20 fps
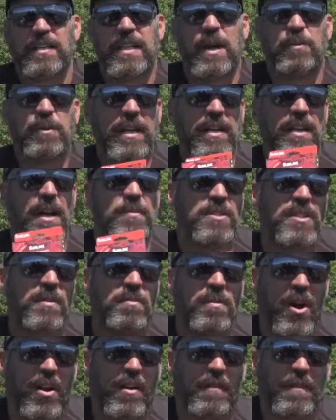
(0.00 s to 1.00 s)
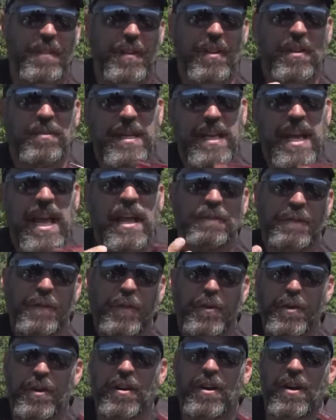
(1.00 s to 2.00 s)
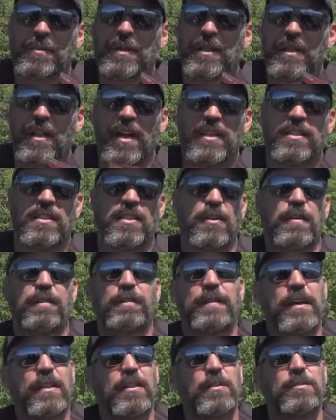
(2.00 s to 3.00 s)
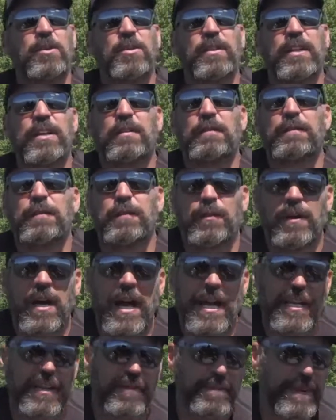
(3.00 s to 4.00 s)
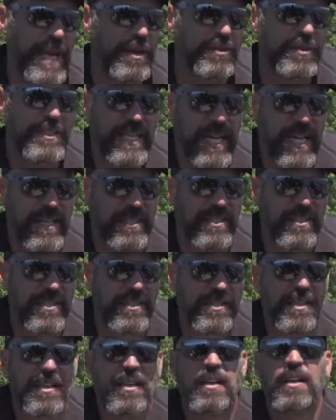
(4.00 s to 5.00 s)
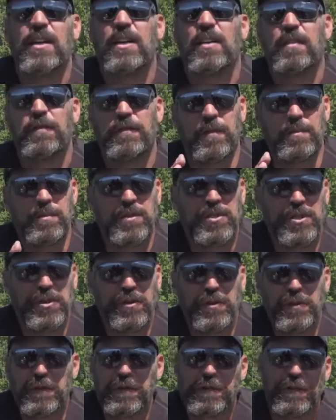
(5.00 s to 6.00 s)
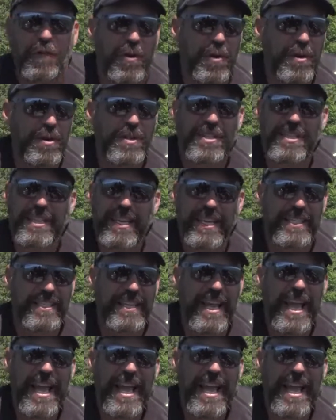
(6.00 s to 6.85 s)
Now, when it comes to monofilament and fluorocarbon lines, they're available in a variety of pound tests. From 2, 4, 6,